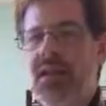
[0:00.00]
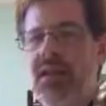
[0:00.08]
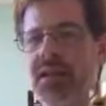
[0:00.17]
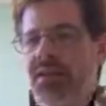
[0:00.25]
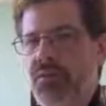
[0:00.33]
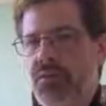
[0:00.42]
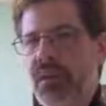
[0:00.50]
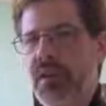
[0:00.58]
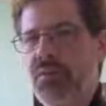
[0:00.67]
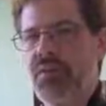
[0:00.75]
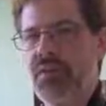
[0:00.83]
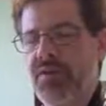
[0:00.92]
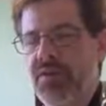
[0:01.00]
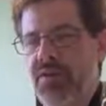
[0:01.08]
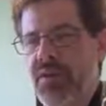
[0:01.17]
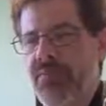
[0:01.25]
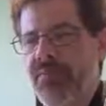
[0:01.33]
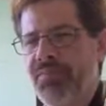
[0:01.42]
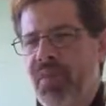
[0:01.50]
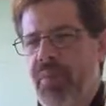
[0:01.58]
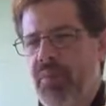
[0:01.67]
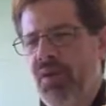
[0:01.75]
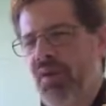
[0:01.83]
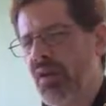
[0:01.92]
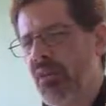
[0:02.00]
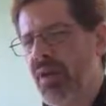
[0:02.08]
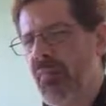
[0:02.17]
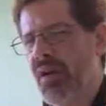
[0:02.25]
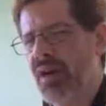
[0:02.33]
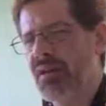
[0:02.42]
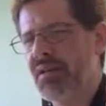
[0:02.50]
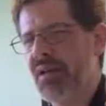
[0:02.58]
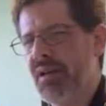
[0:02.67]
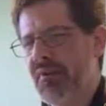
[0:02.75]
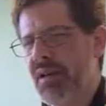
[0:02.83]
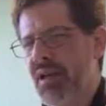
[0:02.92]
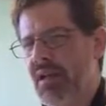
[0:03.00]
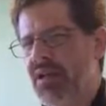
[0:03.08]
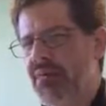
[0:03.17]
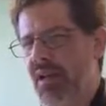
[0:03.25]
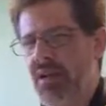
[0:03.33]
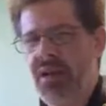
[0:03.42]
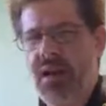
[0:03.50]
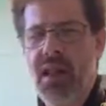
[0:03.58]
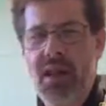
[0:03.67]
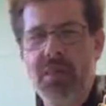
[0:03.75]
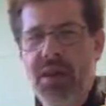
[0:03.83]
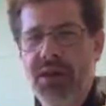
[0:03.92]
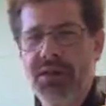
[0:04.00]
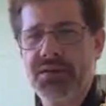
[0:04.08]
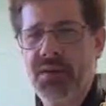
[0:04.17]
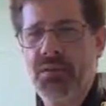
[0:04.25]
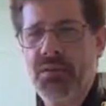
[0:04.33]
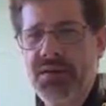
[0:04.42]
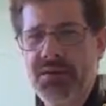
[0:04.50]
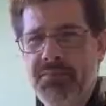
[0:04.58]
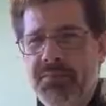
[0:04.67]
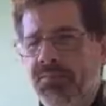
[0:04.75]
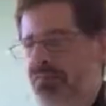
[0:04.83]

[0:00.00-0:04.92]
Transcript: That's the way to keep yourself in shape. Remember, a little bit of practice every day is better than a lot of practice all at once,